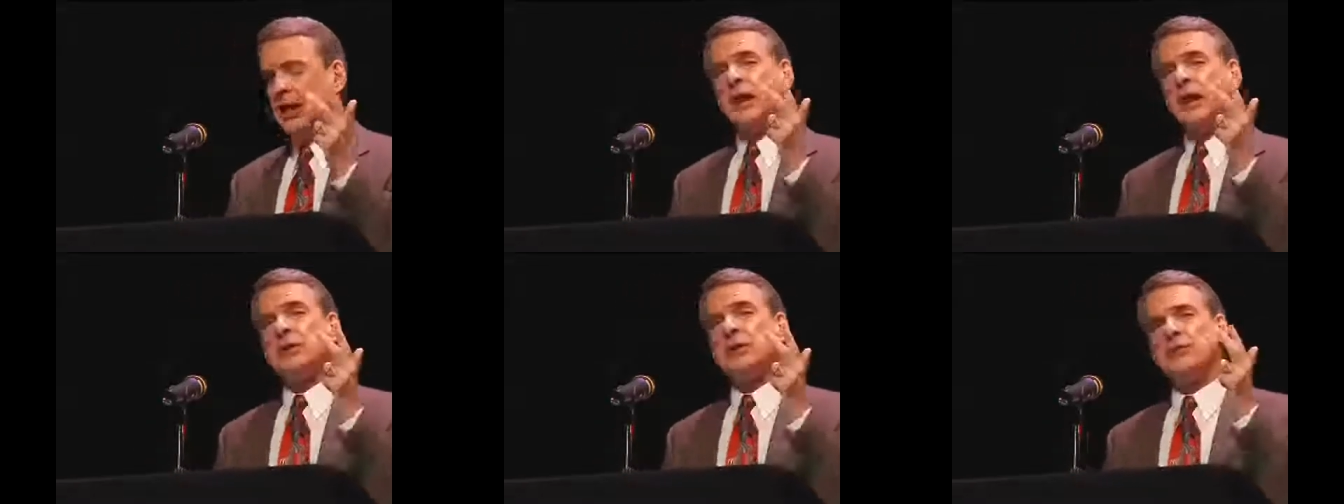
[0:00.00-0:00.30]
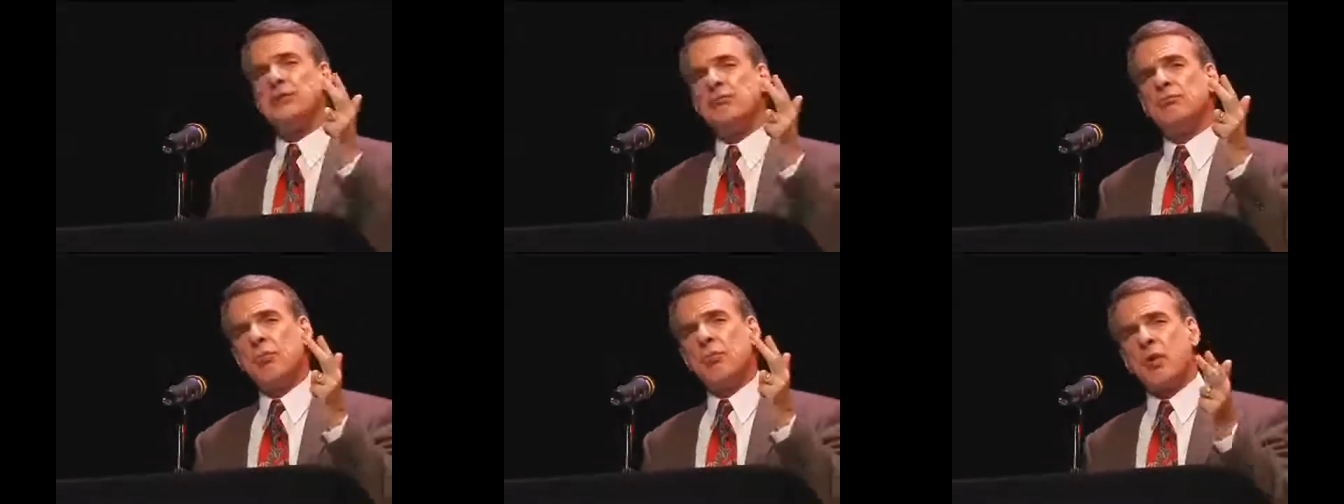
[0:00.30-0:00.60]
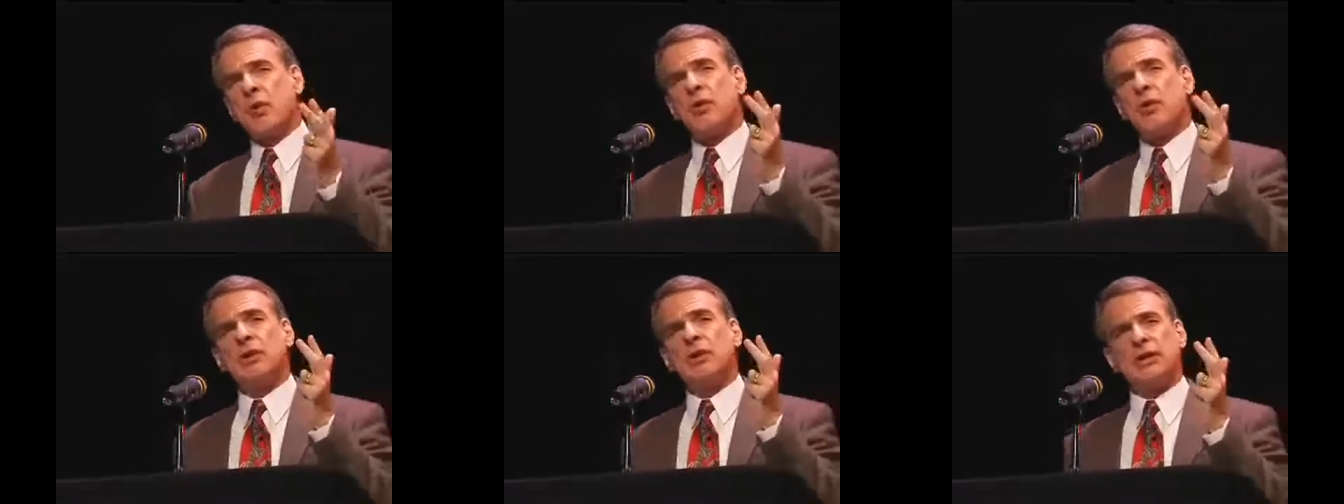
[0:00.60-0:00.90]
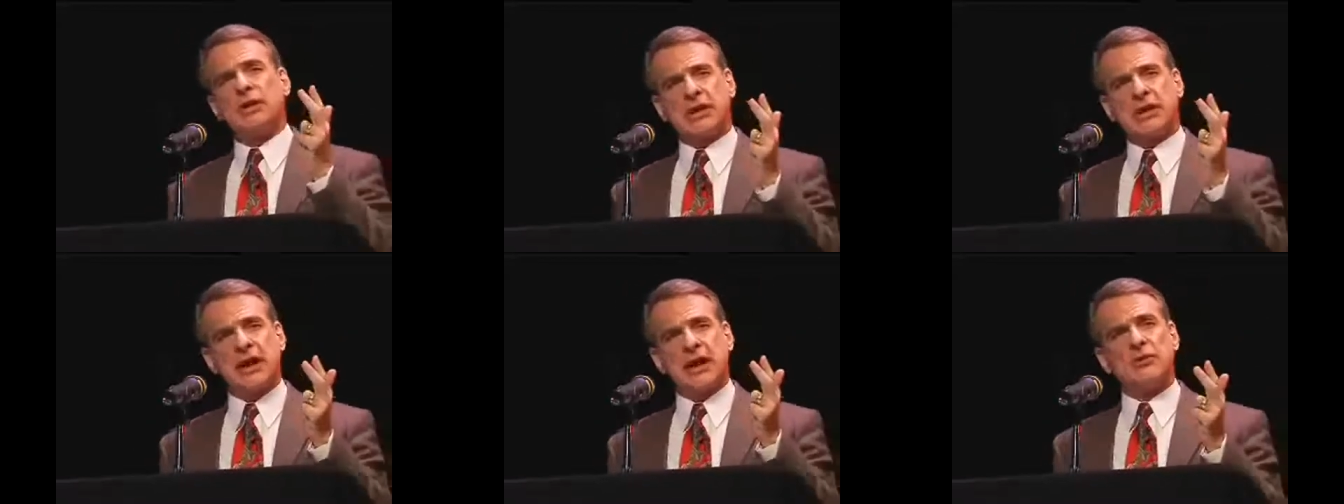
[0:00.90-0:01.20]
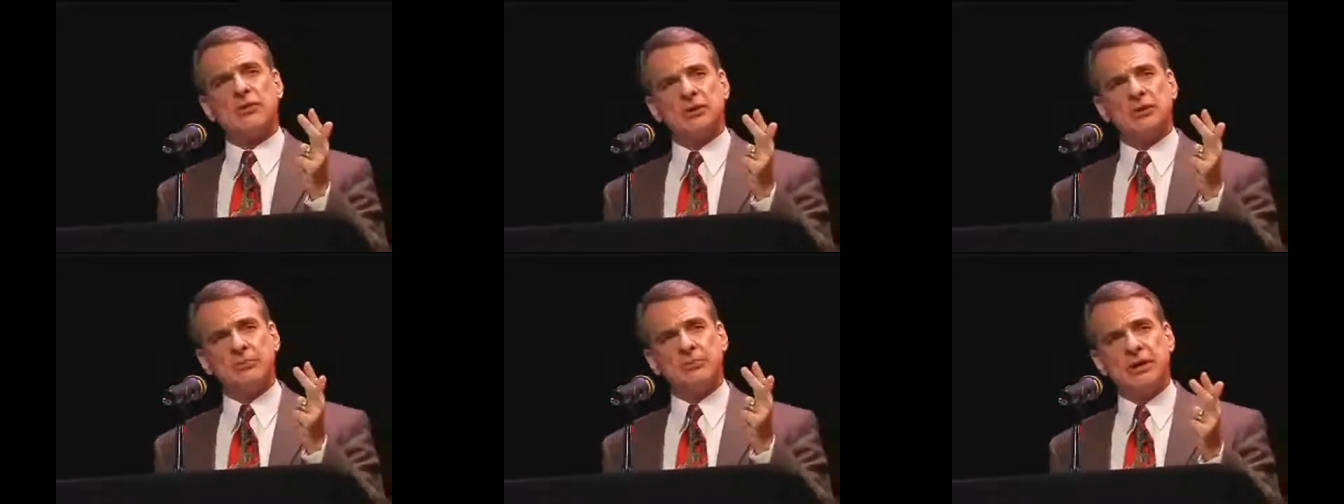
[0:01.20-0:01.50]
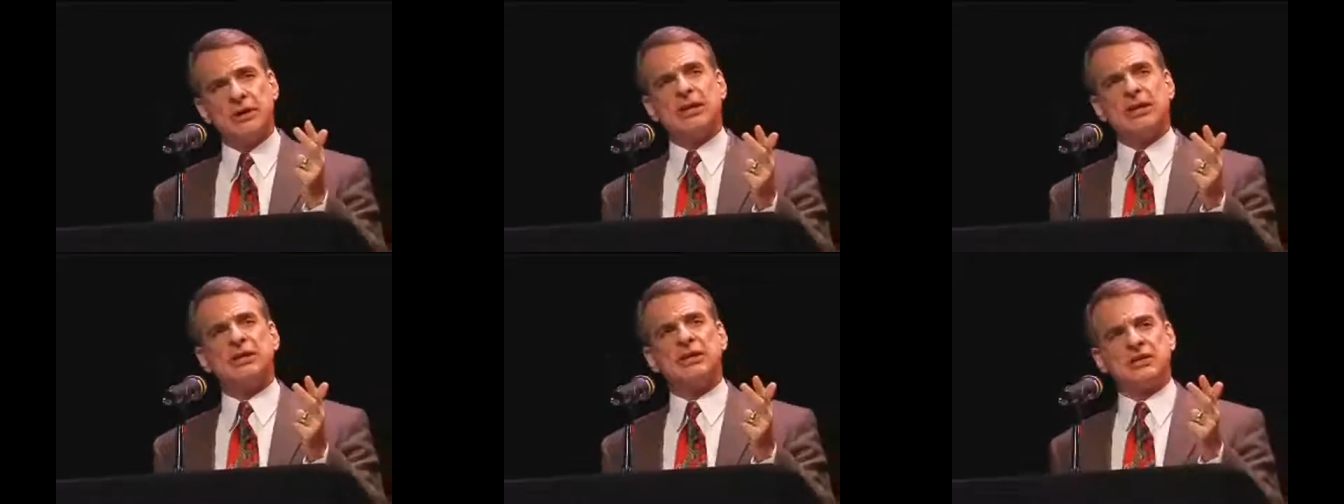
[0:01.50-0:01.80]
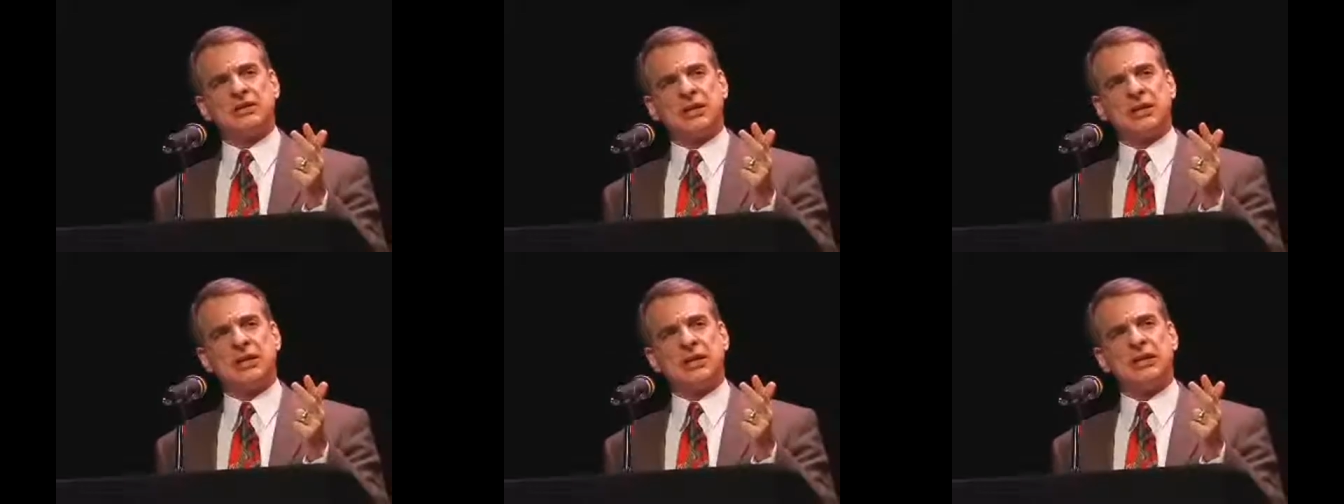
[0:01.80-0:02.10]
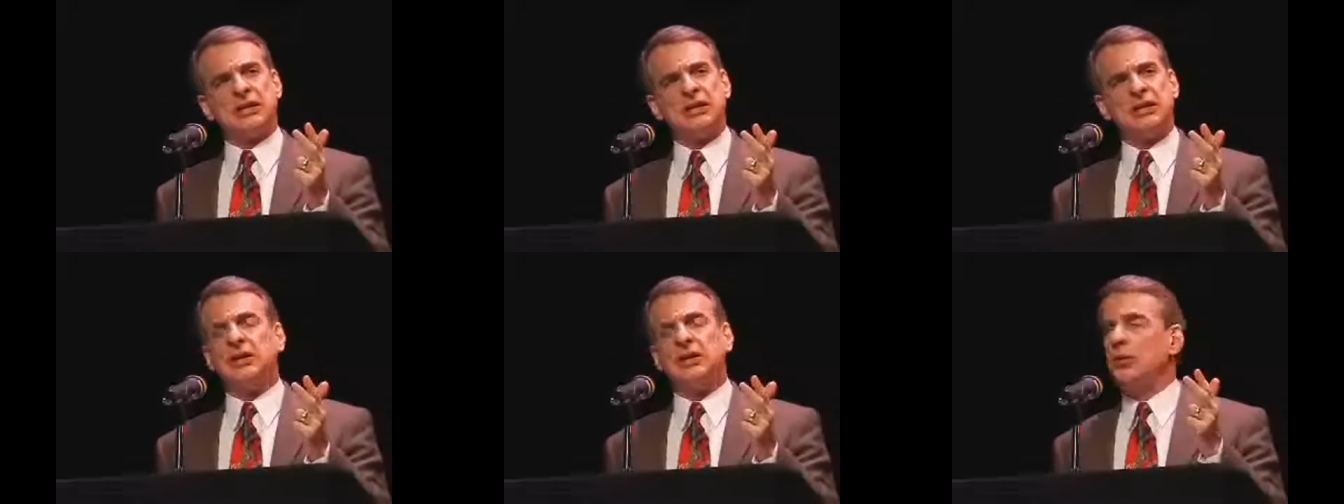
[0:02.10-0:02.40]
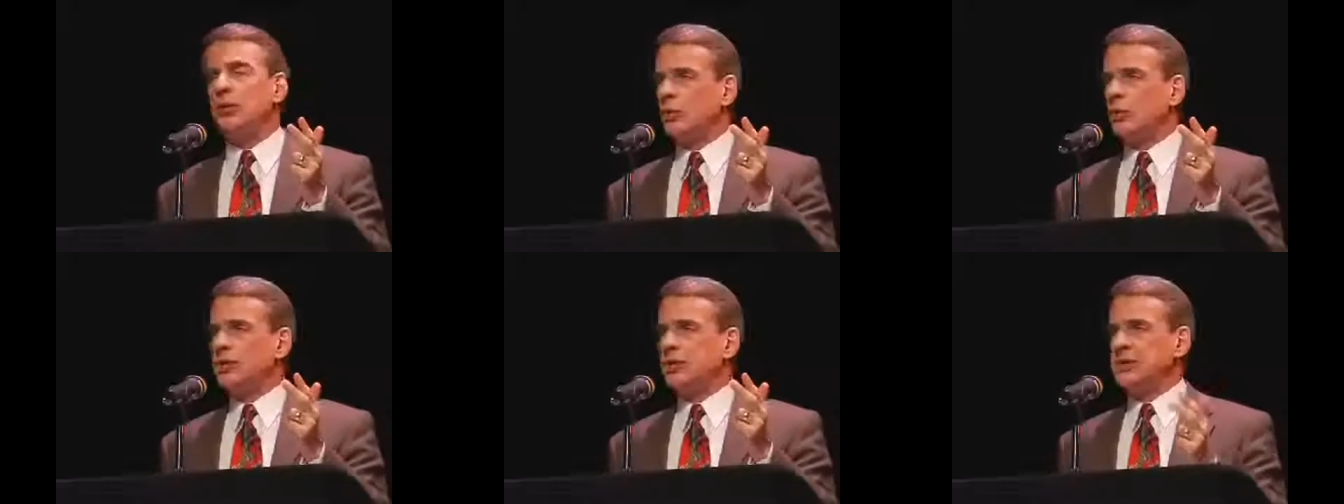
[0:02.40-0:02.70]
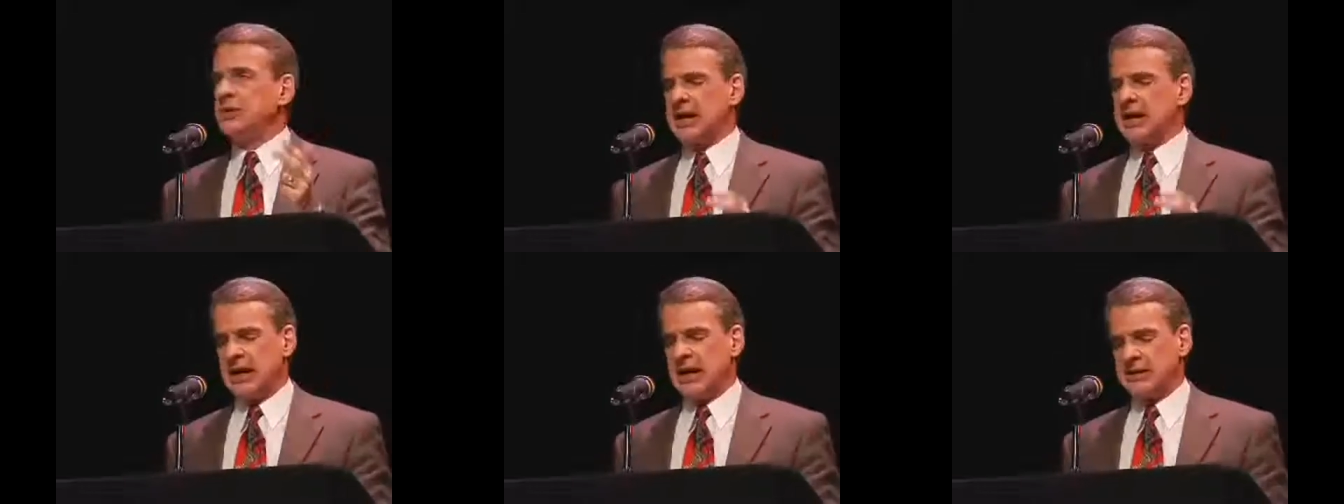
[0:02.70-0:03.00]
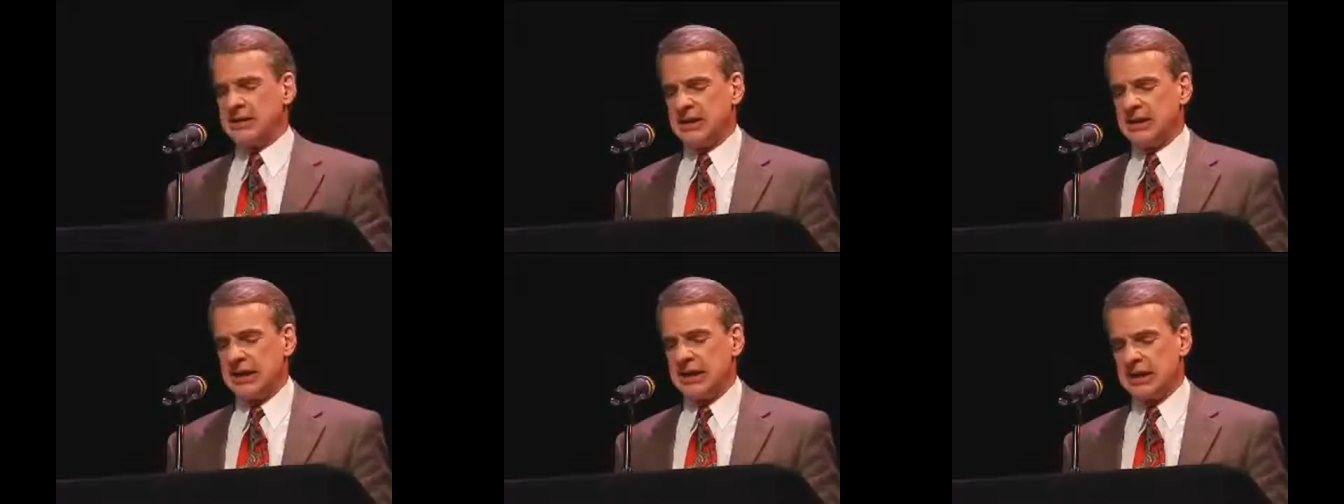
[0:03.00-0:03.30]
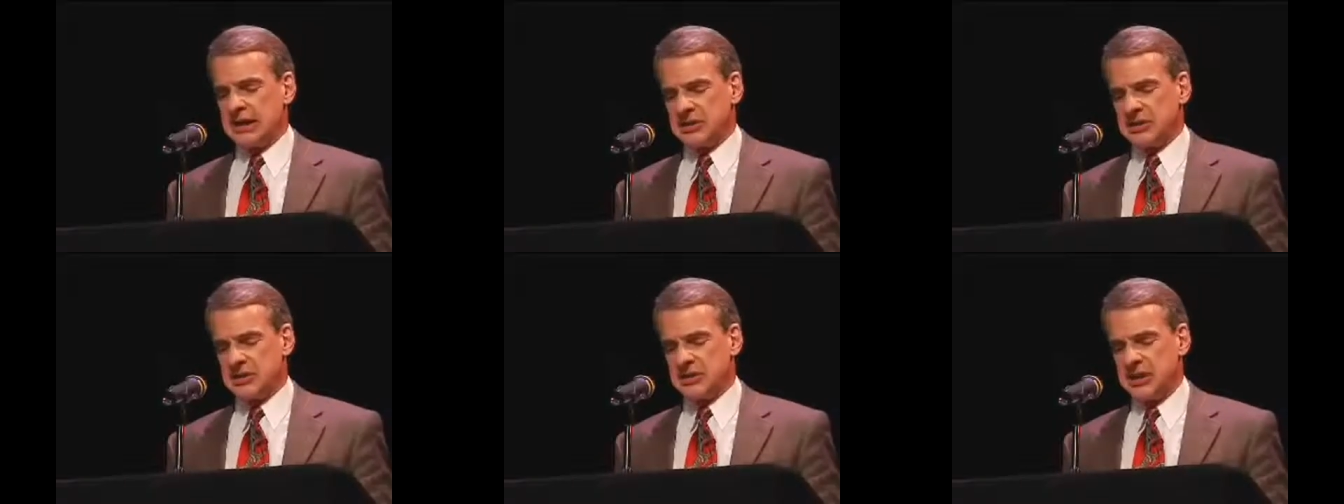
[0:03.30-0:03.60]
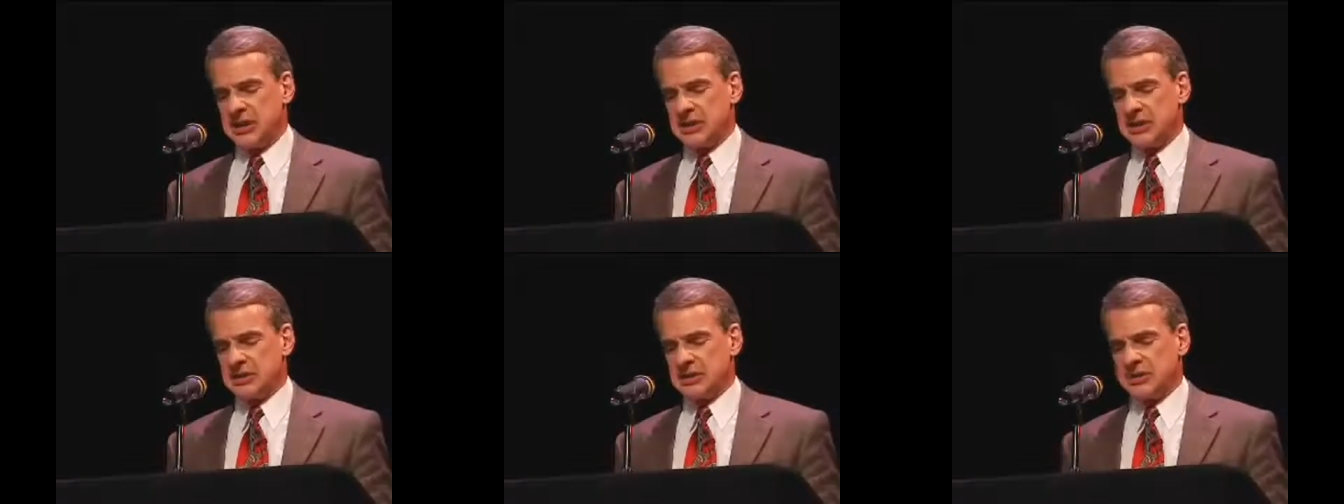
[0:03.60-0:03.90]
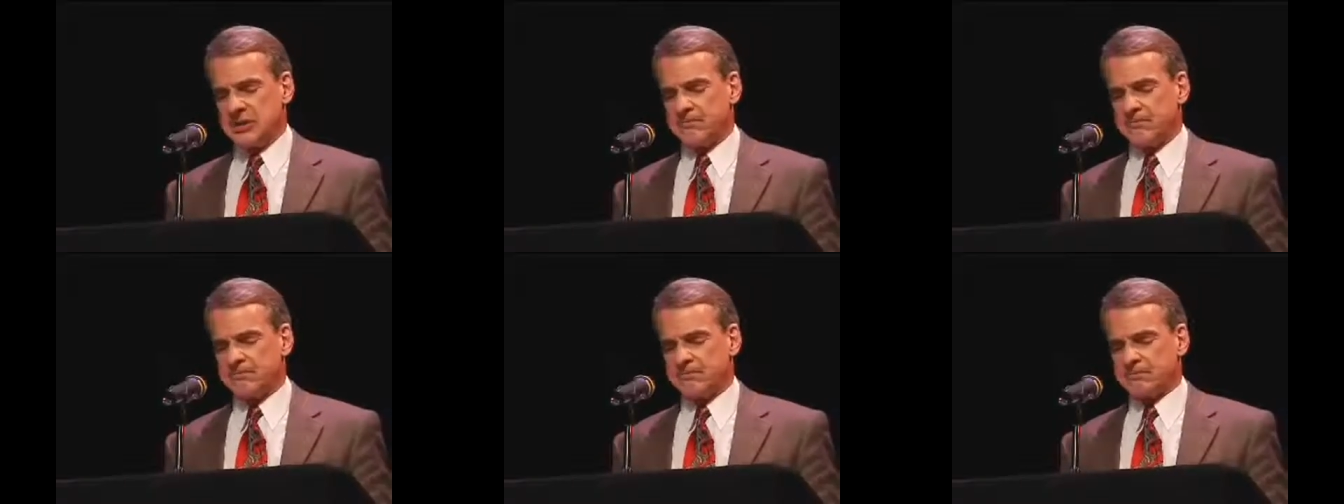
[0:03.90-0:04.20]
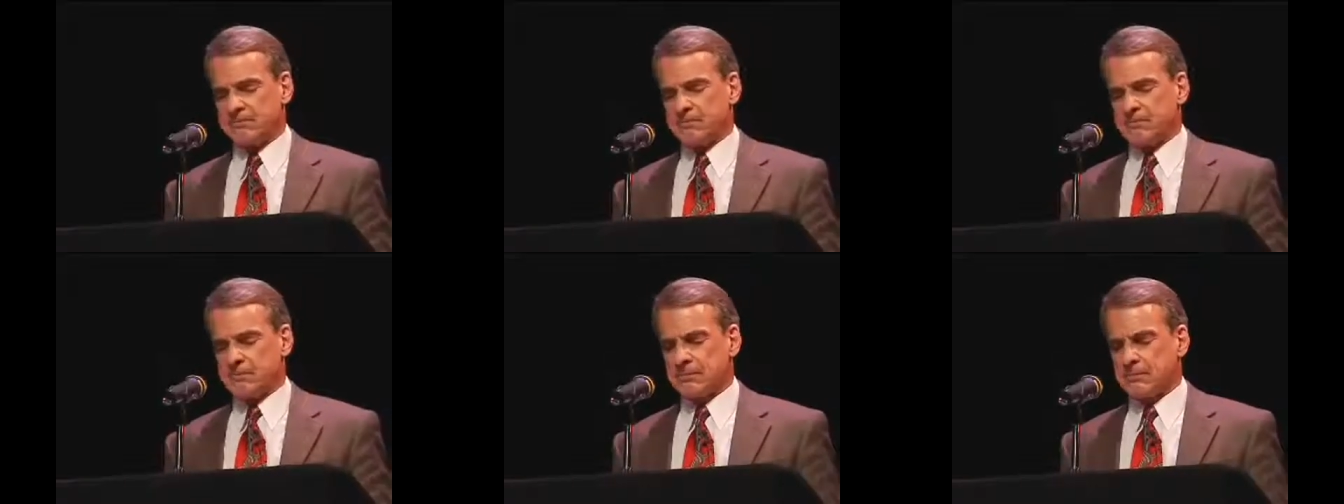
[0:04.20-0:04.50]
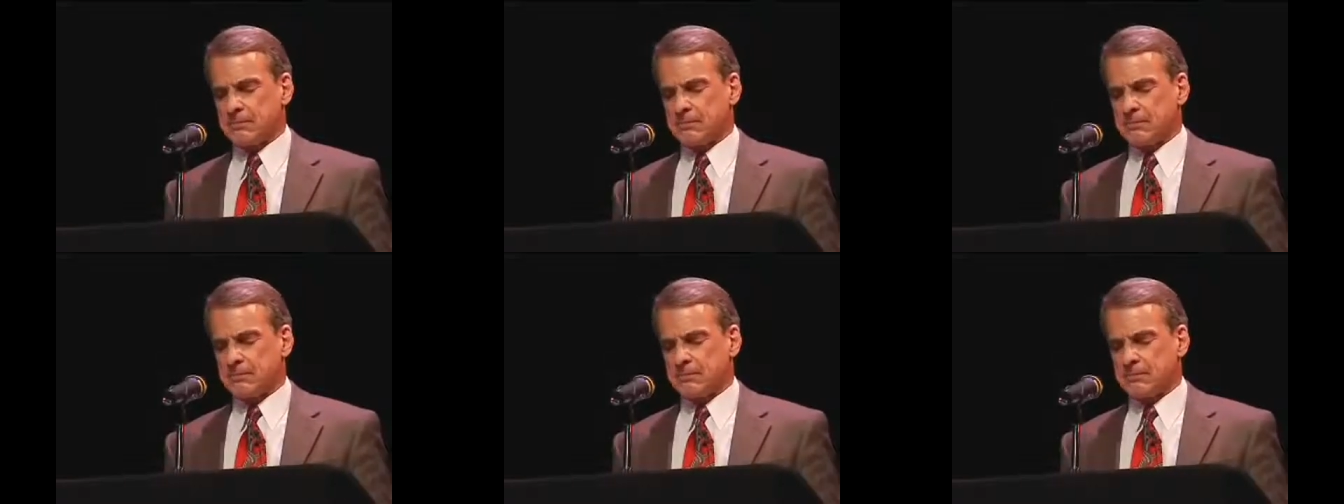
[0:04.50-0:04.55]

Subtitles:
and moral accountability would not exist.